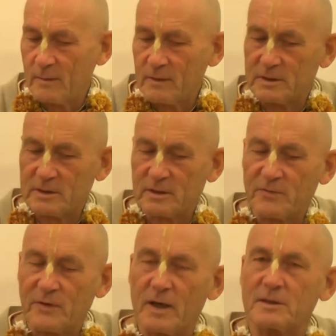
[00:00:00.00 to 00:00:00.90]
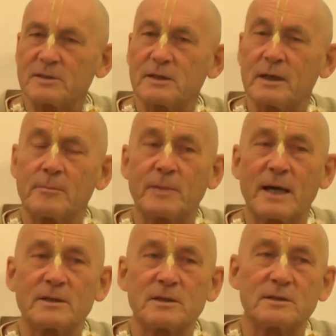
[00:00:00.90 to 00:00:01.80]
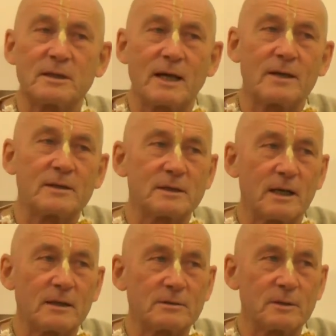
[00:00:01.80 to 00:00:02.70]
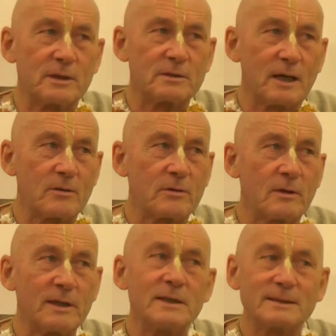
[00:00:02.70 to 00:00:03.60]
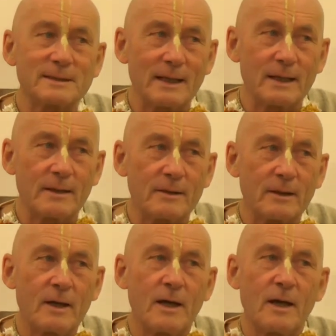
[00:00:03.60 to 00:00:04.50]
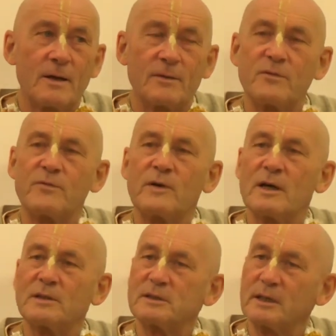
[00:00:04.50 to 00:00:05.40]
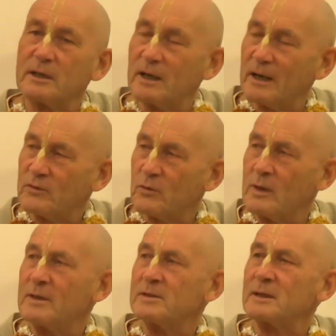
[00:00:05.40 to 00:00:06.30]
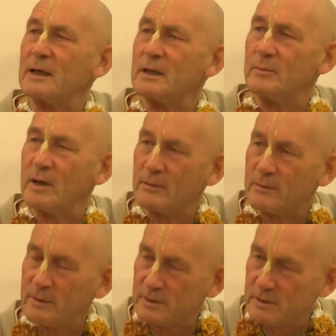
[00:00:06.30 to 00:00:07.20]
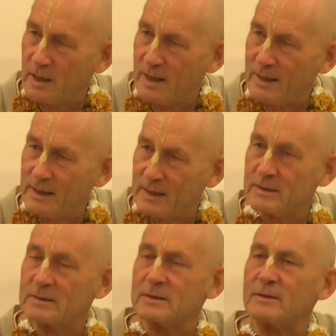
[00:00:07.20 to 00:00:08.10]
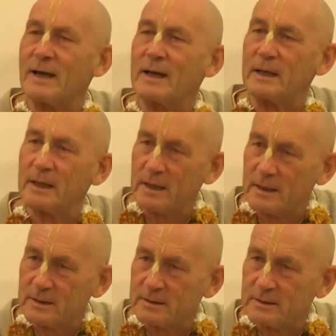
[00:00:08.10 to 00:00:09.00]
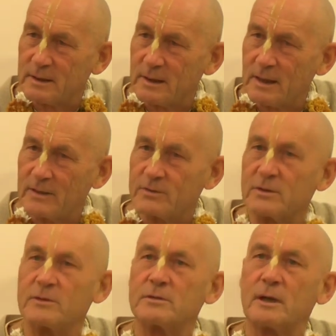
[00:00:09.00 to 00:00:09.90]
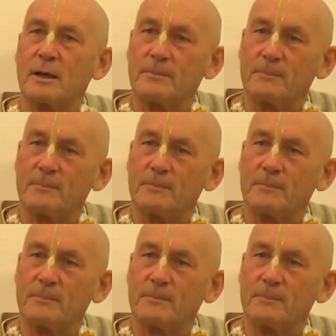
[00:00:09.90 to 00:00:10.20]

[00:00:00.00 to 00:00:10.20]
this is the first thing Bhakti Siddhanta Saraswati Thakur, he said, the first thing you have to understand about Krishna is that he is achincha.